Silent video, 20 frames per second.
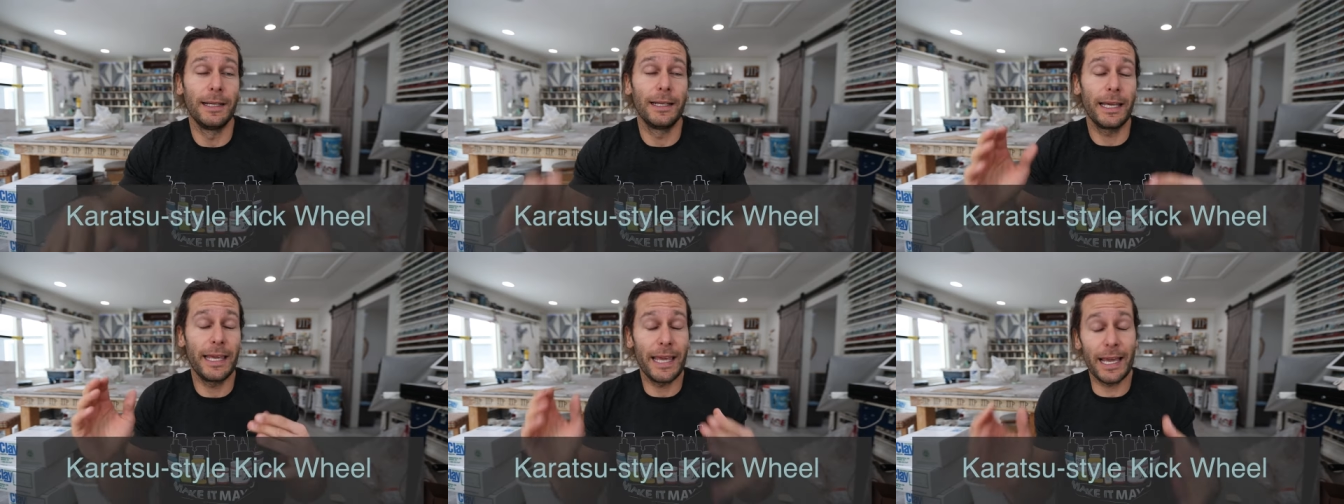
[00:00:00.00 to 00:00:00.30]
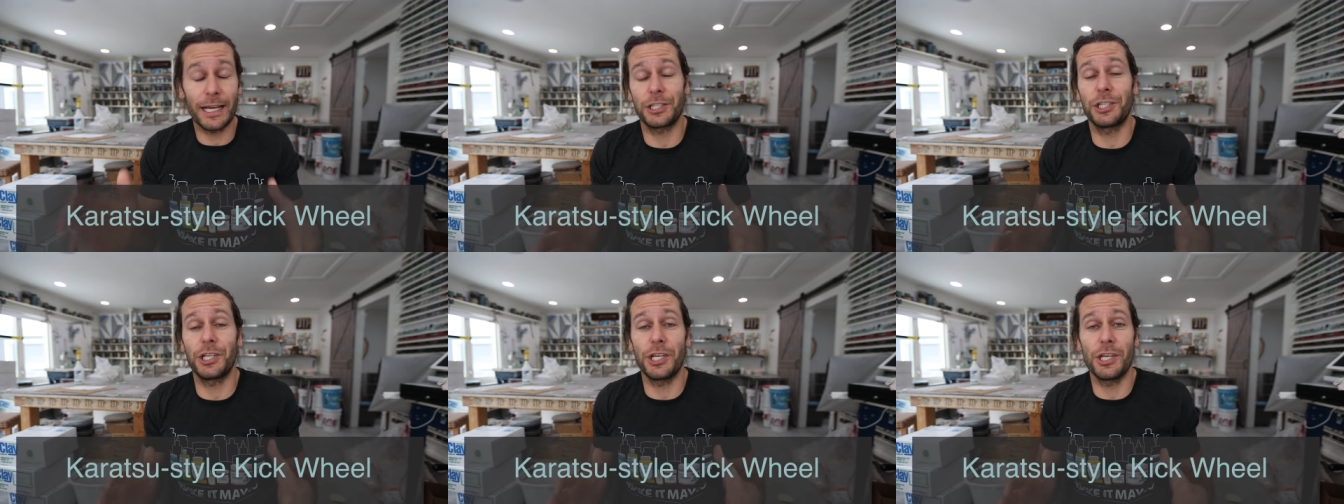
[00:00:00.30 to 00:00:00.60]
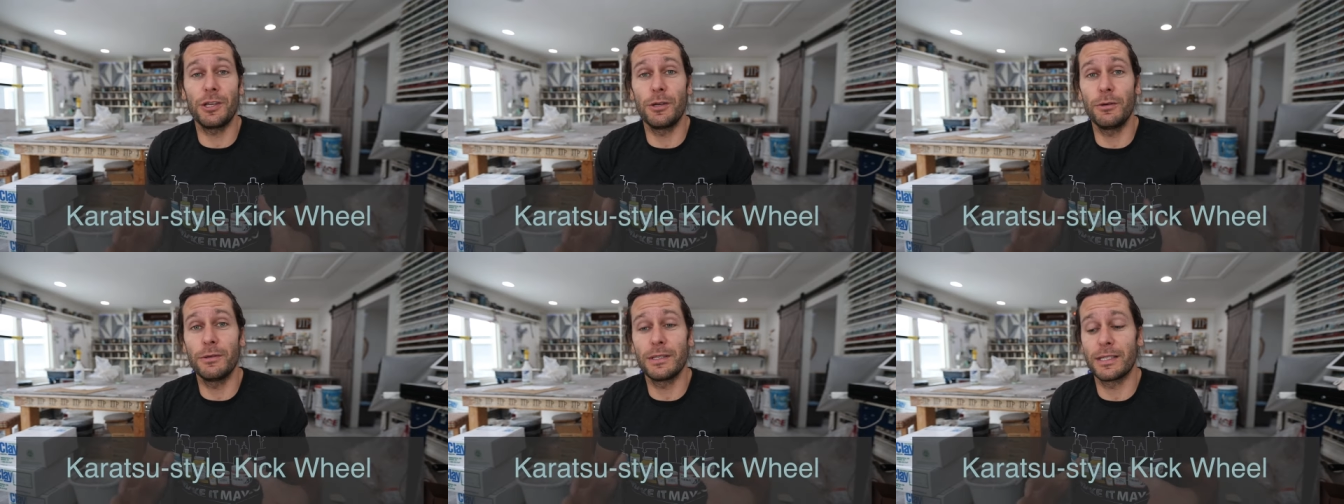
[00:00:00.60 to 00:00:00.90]
He actually
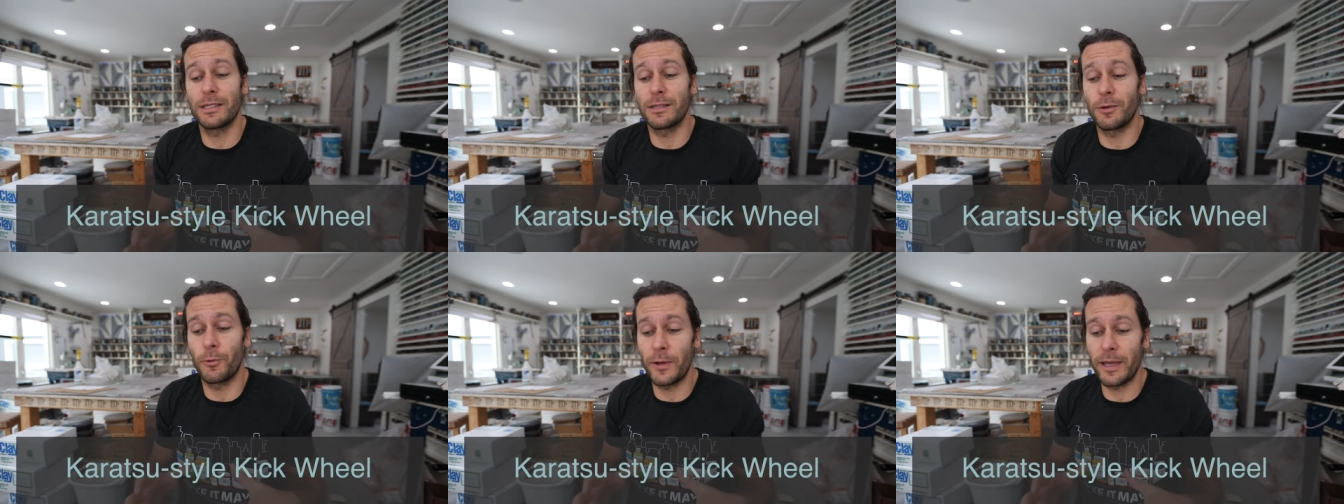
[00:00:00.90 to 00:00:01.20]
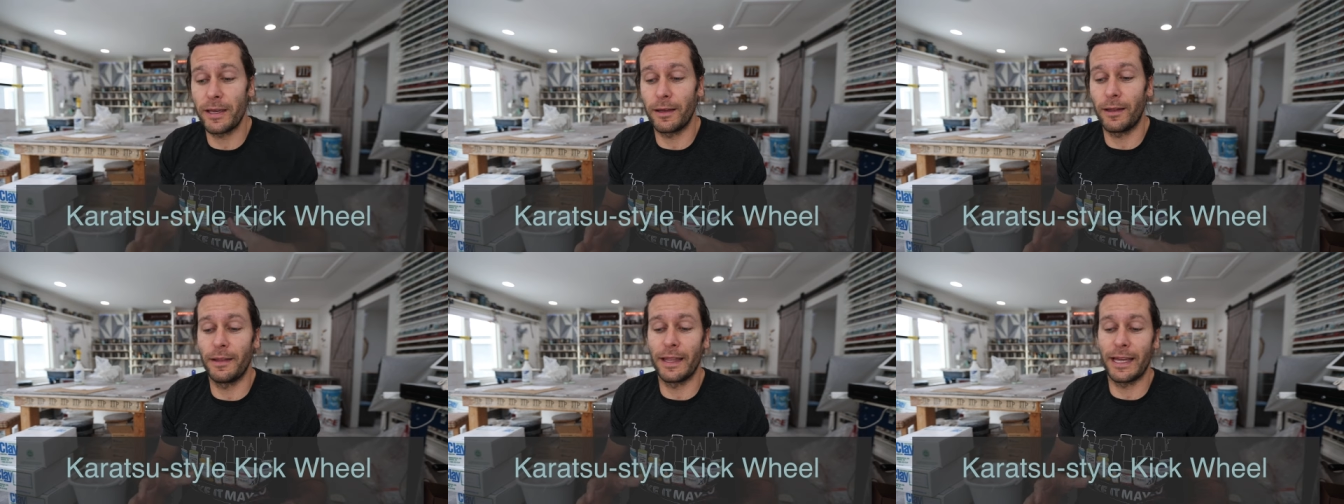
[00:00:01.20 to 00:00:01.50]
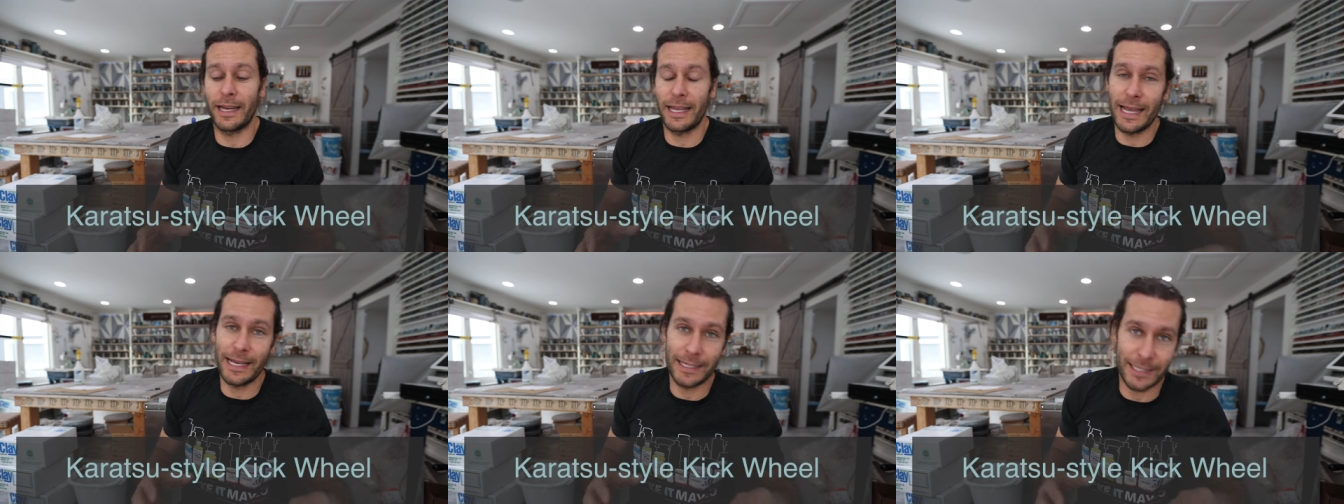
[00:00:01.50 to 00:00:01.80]
uses a wheel
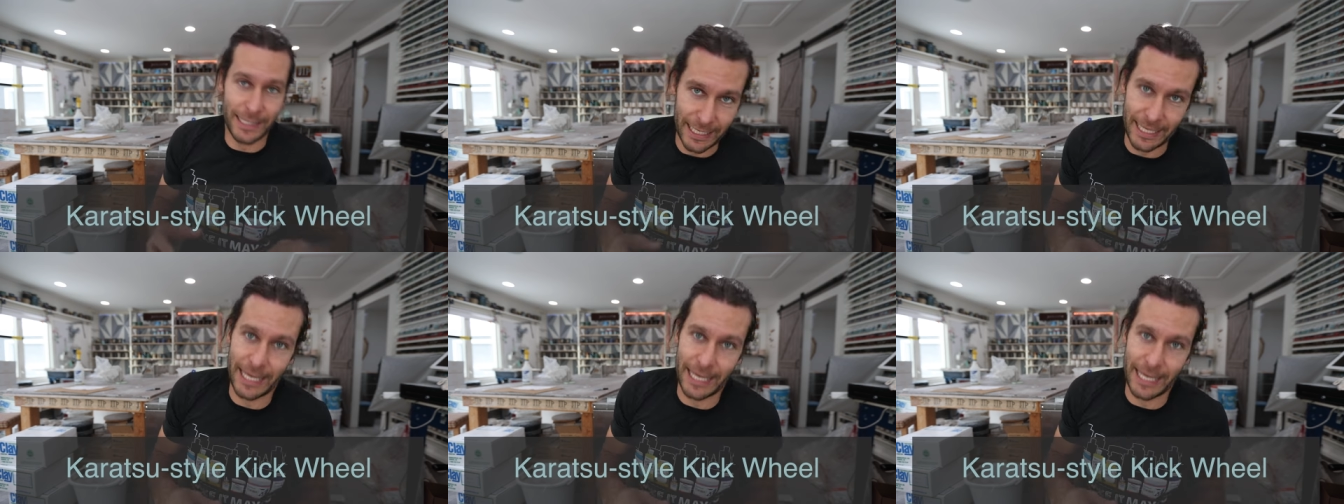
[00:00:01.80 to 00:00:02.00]
that he has to